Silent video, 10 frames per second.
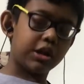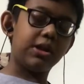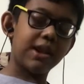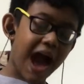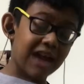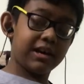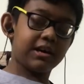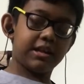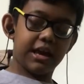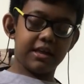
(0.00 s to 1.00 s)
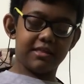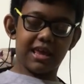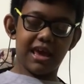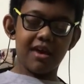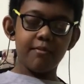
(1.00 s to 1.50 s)
like a
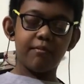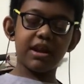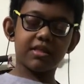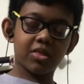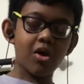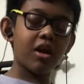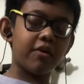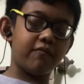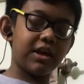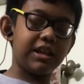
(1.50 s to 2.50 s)
daisy, but it's not a real.